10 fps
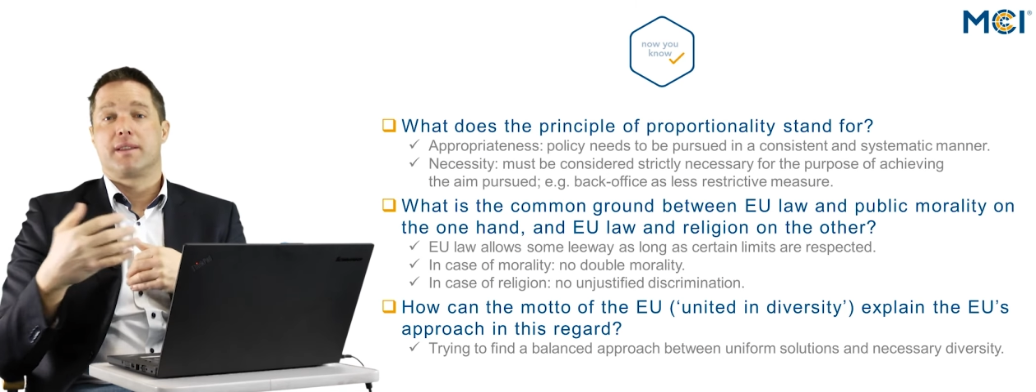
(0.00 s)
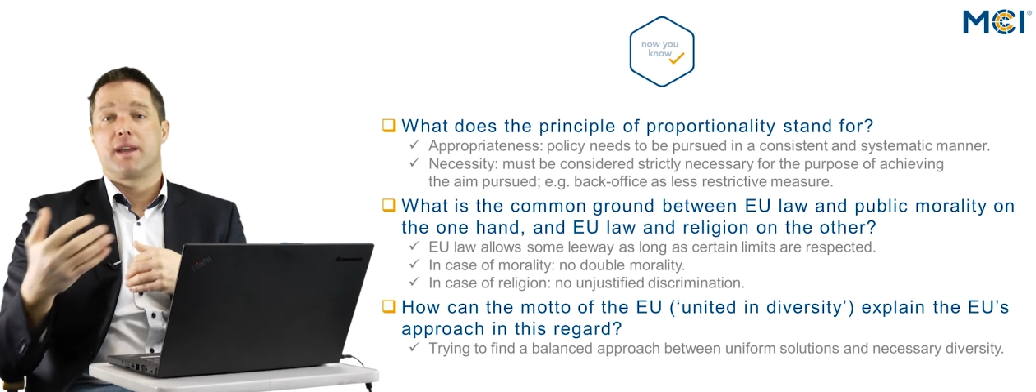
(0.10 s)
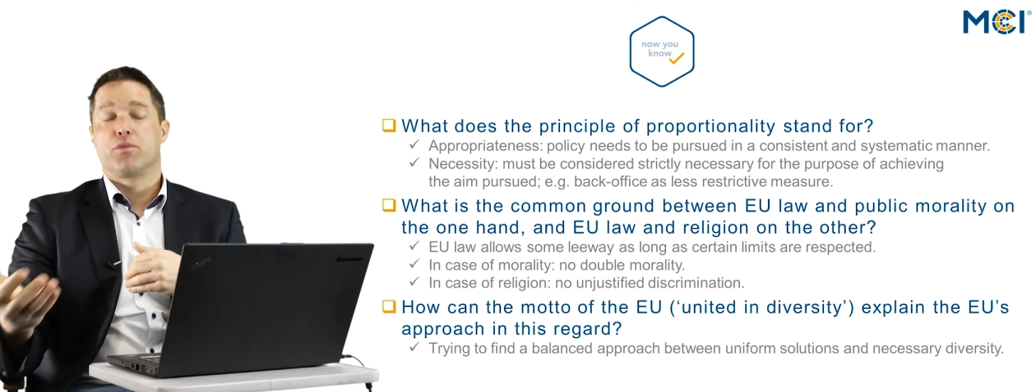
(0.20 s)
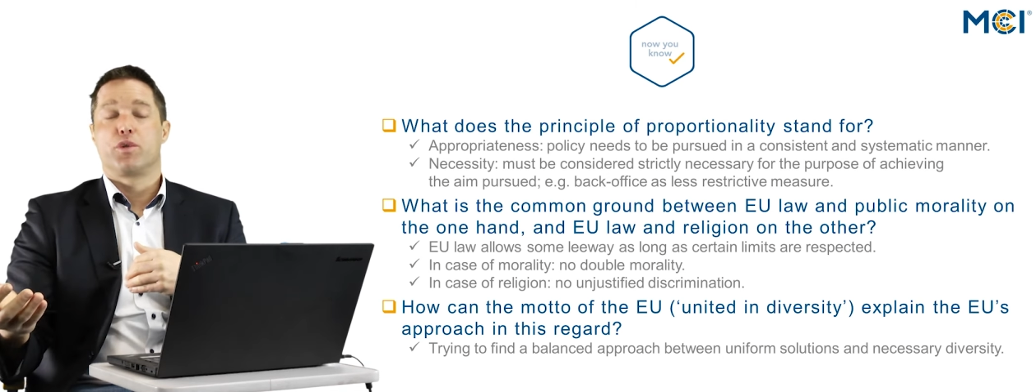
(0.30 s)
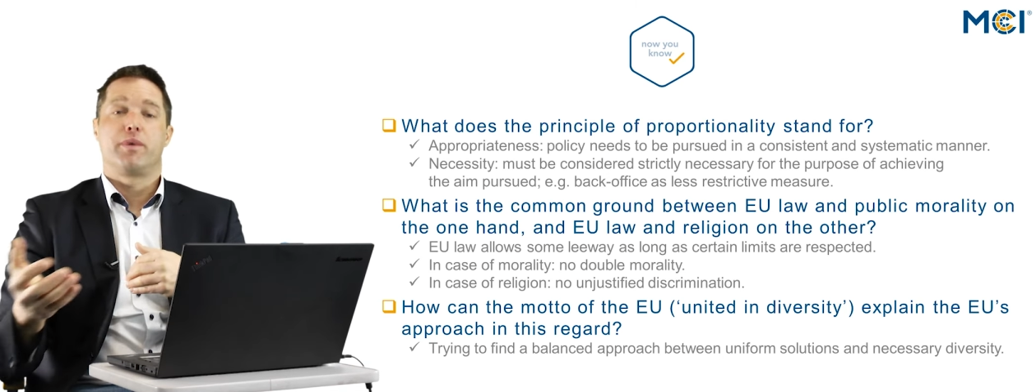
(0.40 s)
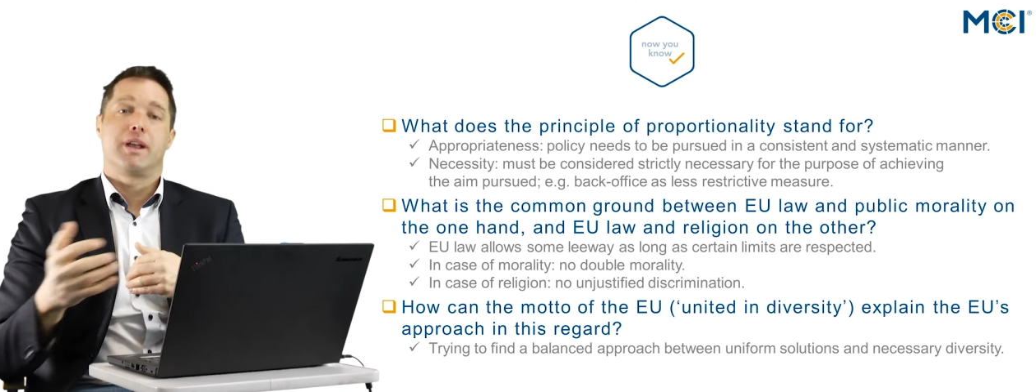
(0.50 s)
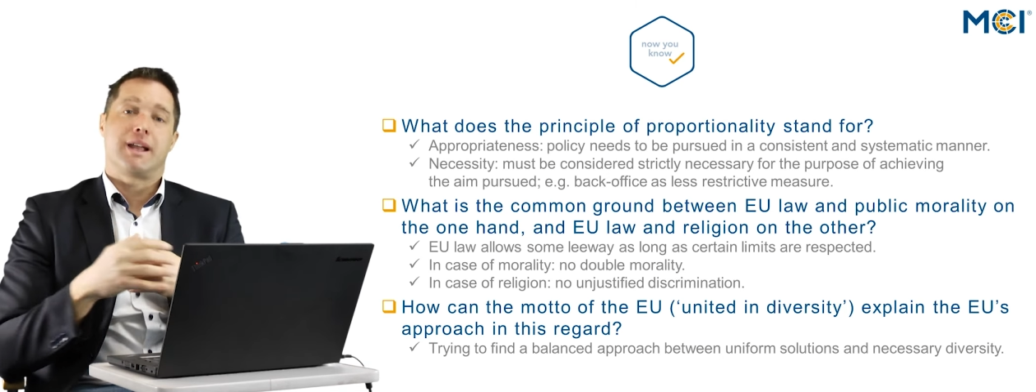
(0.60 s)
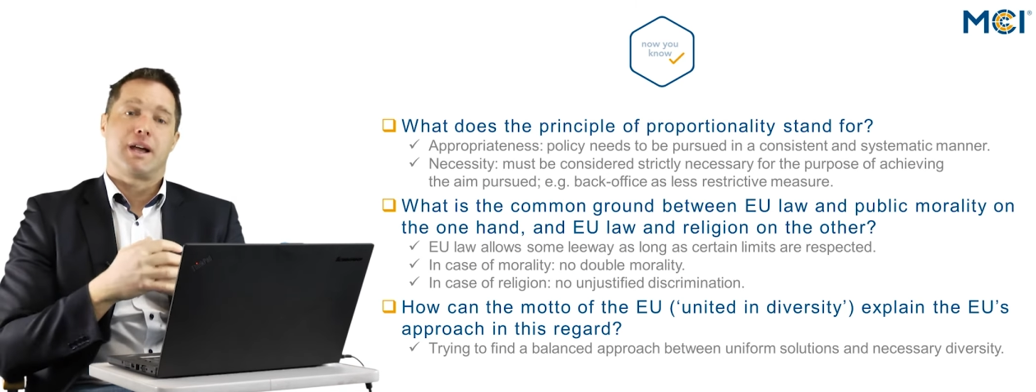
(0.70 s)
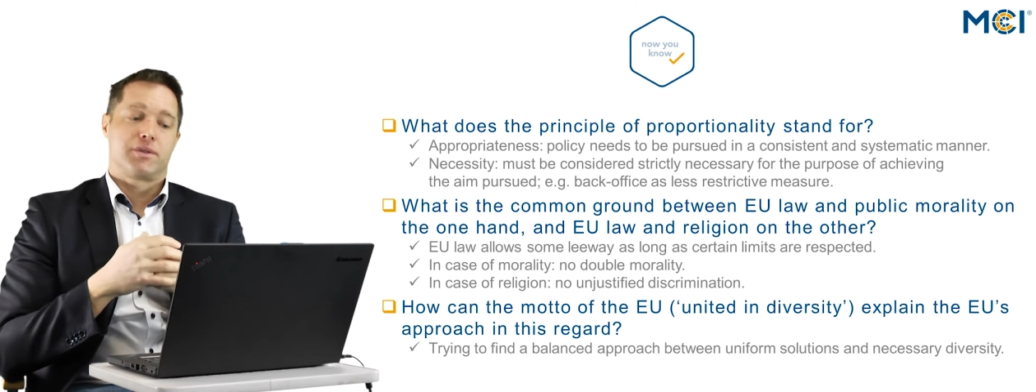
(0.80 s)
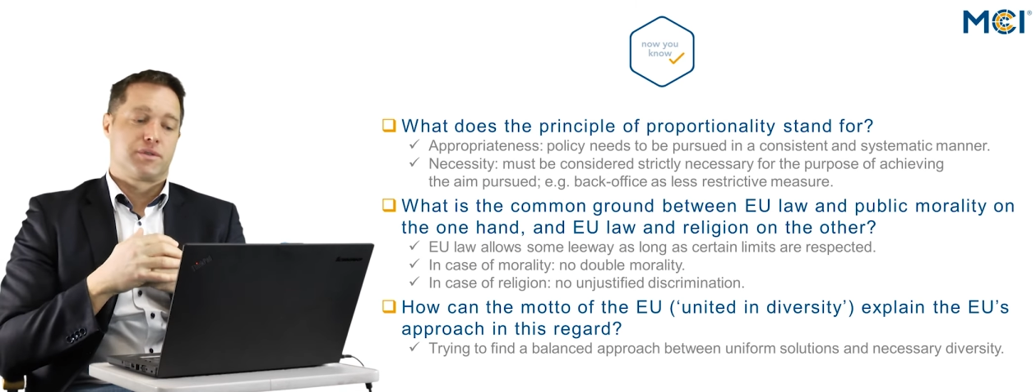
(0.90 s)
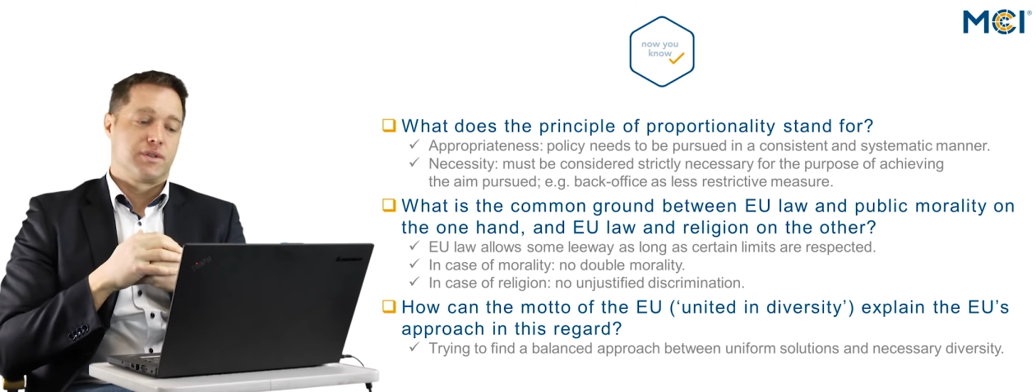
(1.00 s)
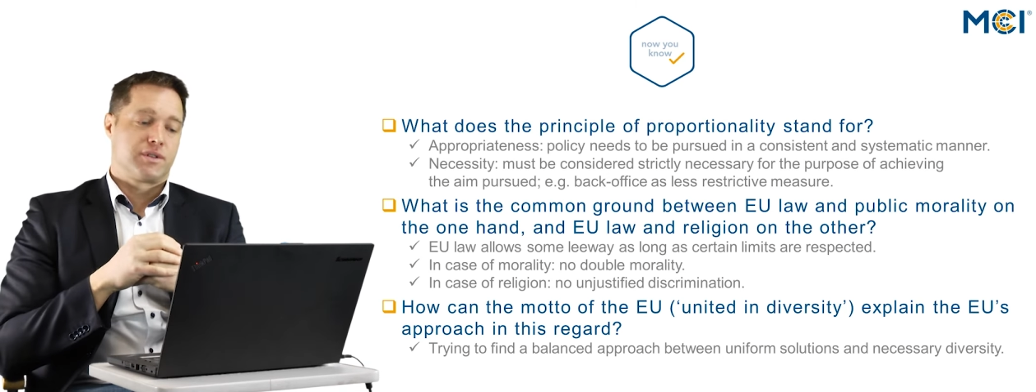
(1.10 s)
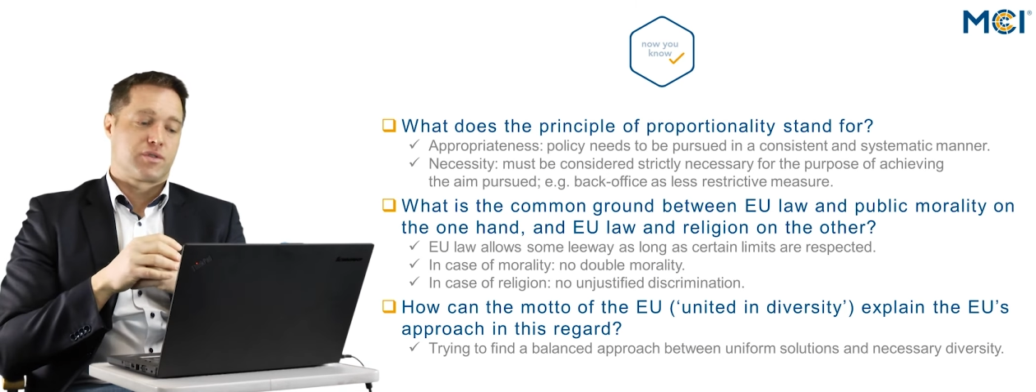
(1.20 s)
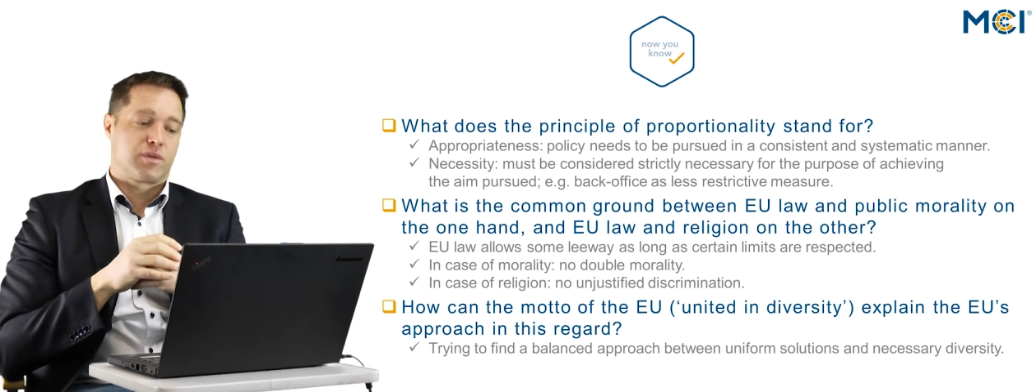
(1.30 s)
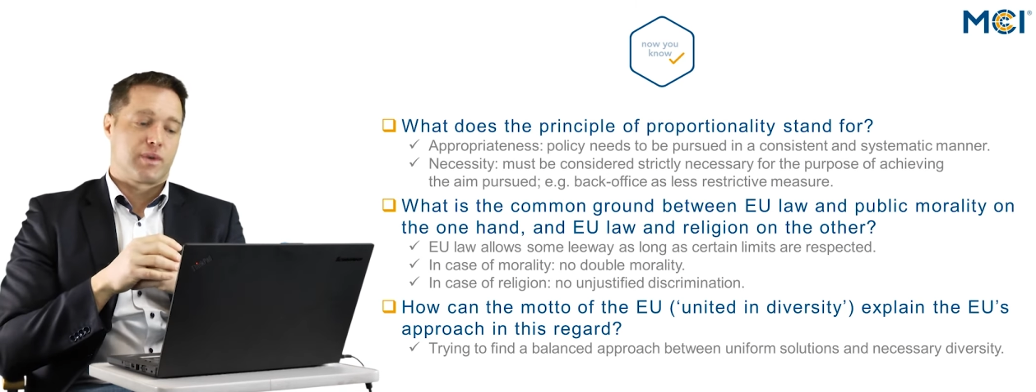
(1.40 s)
they would be allowed to
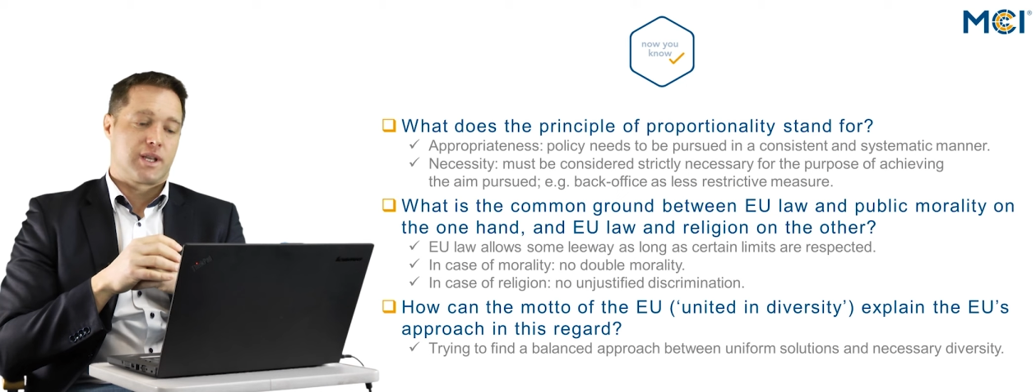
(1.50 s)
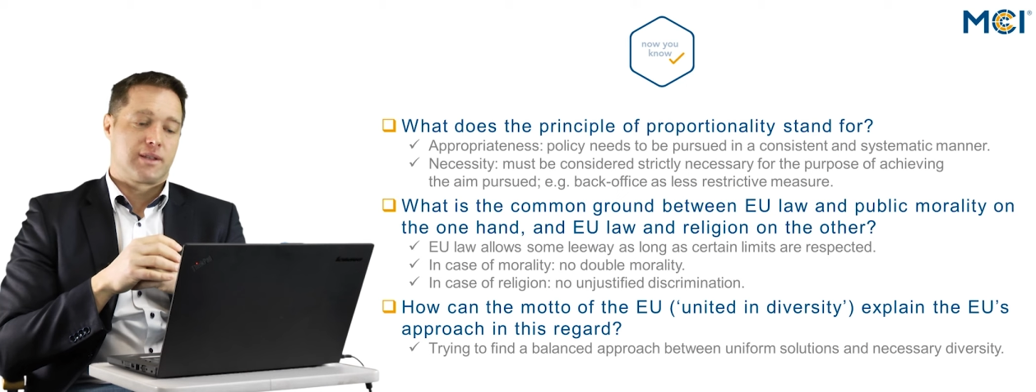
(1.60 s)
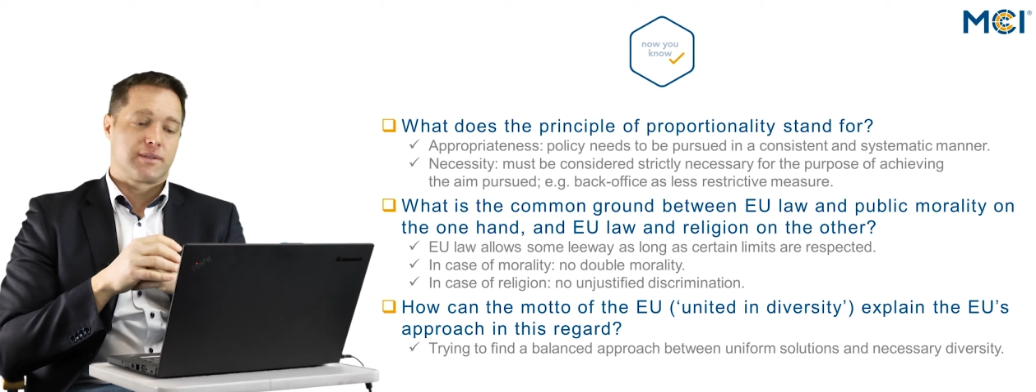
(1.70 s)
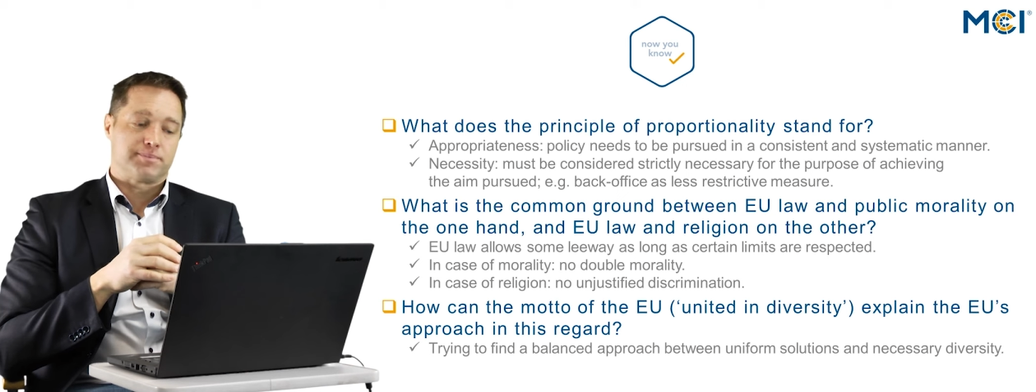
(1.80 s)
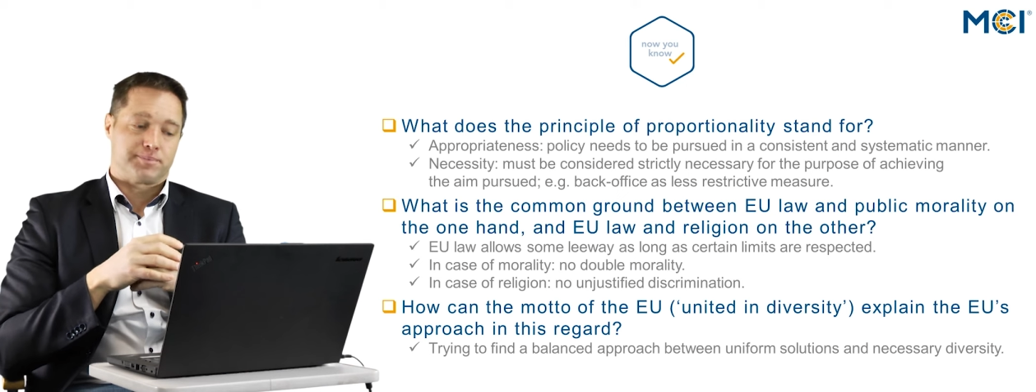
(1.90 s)
discriminate.